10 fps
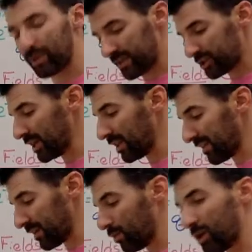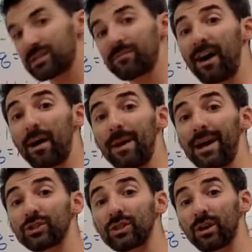Well, the shell theorem was if I
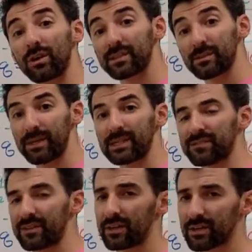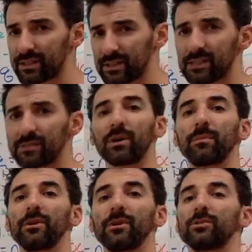imagine the Earth as a big sphere, because it's
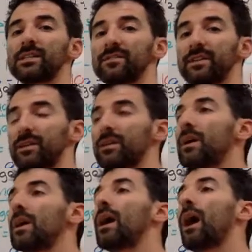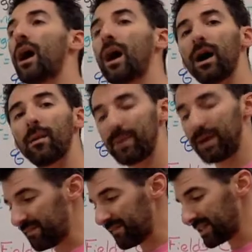pretty much a big sphere,
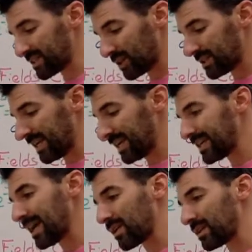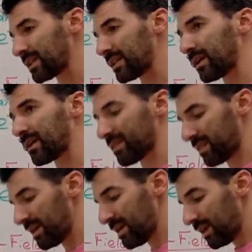if I start digging down into the
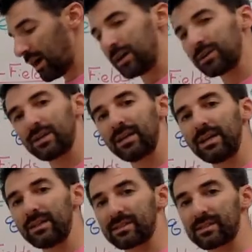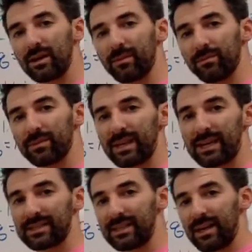Earth, underneath some,
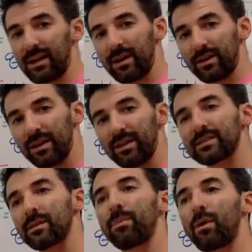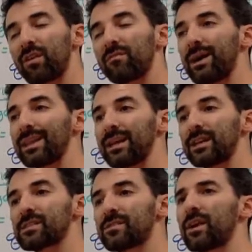can't see that, underneath some part of my
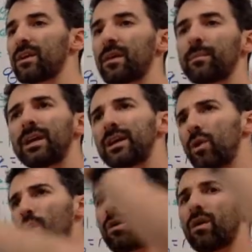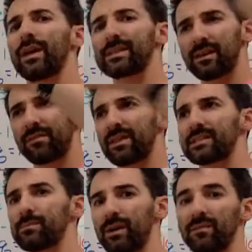layers of the Earth, I'm going to ignore all that stuff
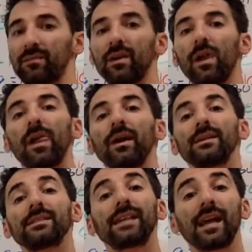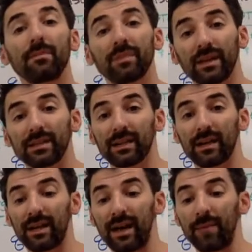that's above. Same thing is
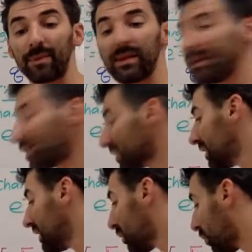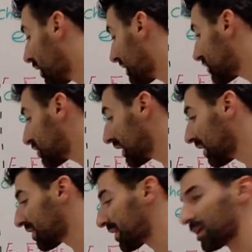going to happen here. What the
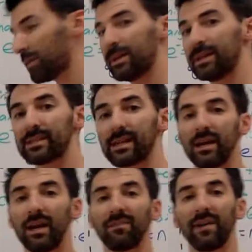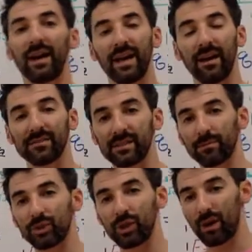shell theorem is, if I have
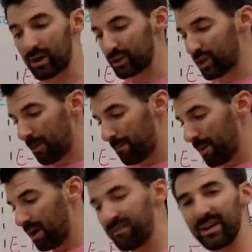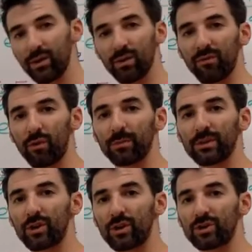some charge above a
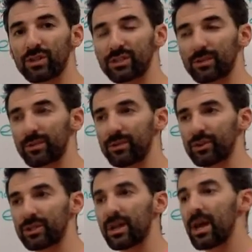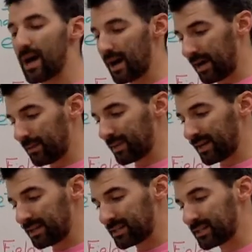uniformly charged distribution, I'm
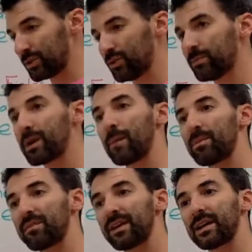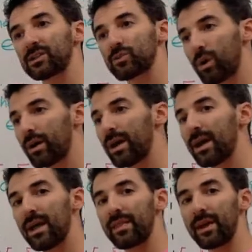going to assume a couple things. One,
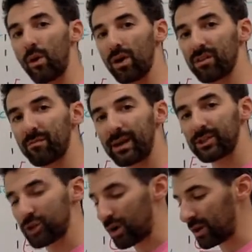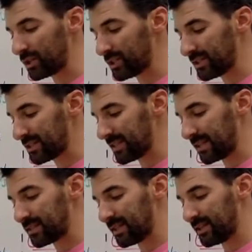that all of my charge is
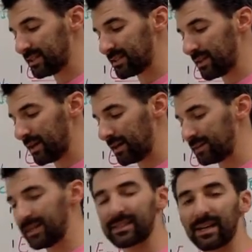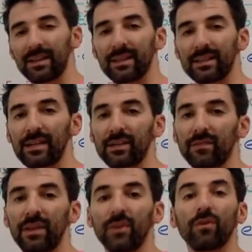designated at the center
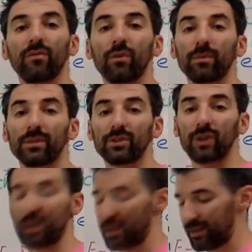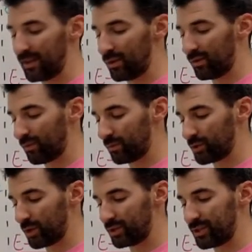of that uniform
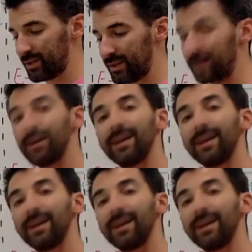charge down here.